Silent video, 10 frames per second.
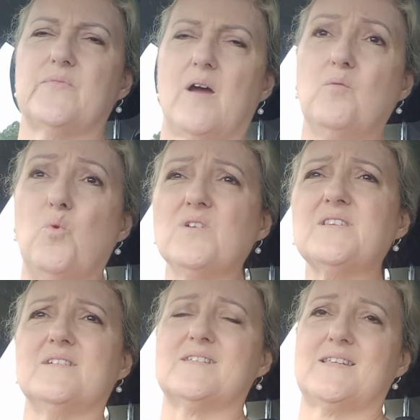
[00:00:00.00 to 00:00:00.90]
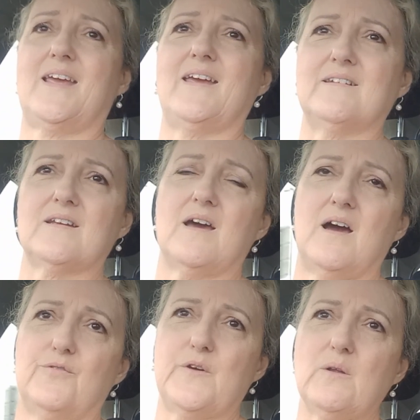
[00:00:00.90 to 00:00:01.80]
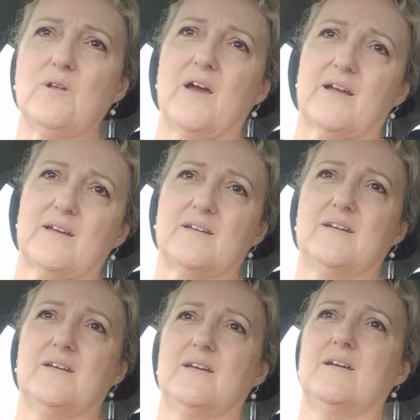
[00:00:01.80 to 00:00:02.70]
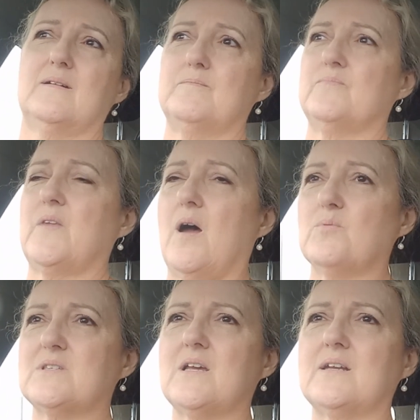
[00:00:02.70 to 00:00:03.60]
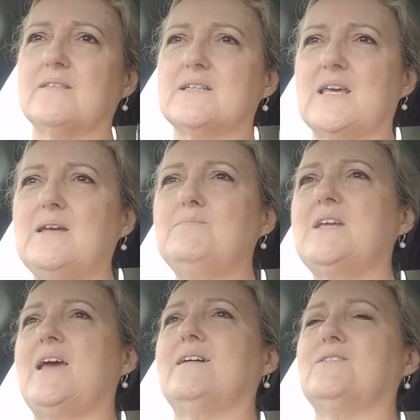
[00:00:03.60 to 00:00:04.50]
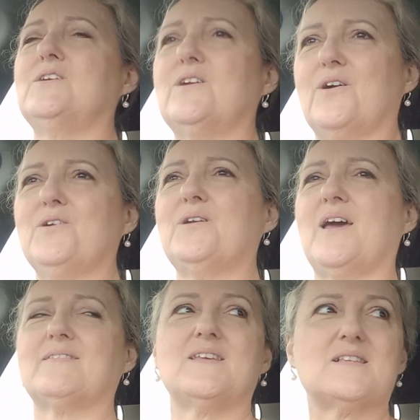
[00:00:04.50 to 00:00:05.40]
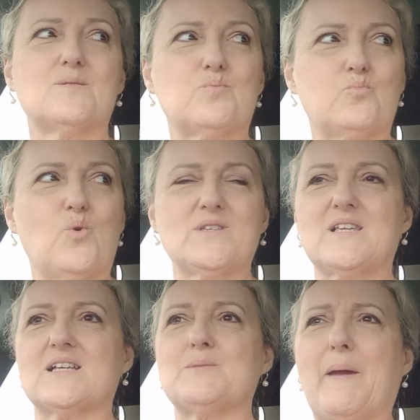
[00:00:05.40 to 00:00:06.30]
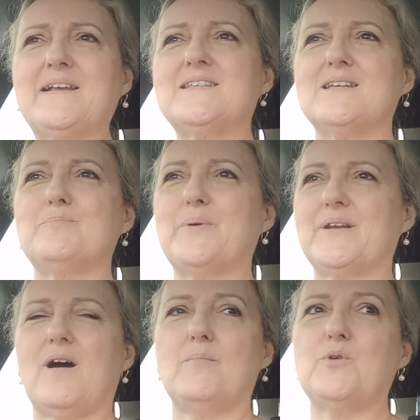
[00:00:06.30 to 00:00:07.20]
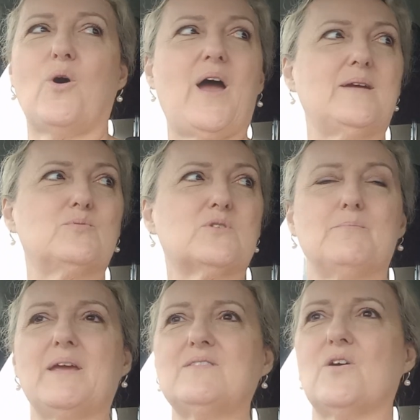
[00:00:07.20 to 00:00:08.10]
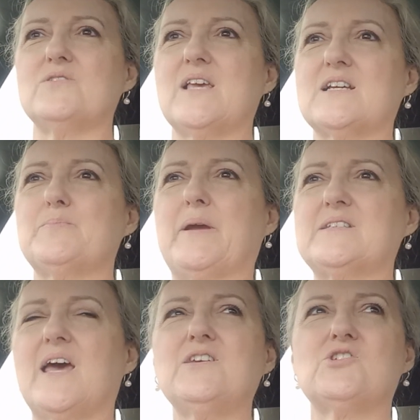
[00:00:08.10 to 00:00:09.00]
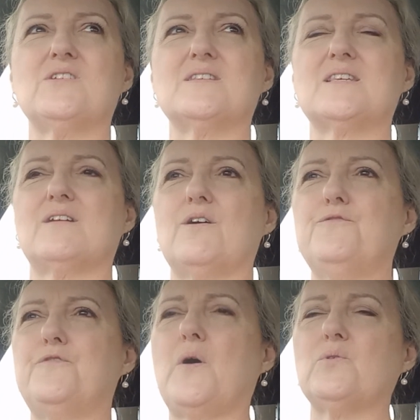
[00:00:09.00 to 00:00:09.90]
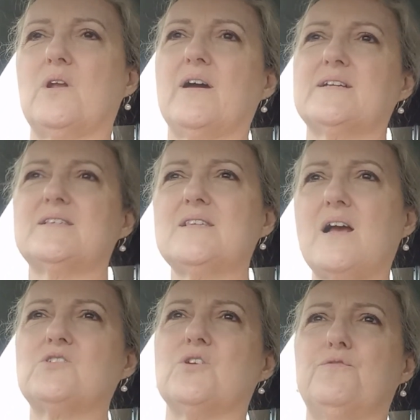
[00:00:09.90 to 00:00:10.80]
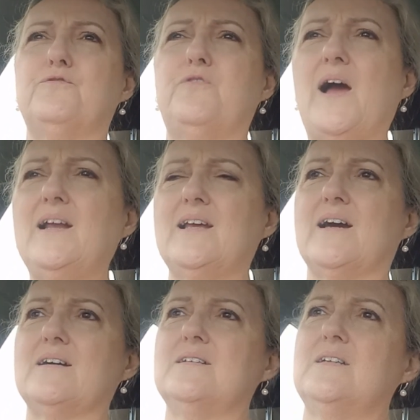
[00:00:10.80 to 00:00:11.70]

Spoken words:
I wasn't, and I felt like I was letting the team down, you know, like this is what's expected, but I'm not able to meet those expectations, and I felt like such a failure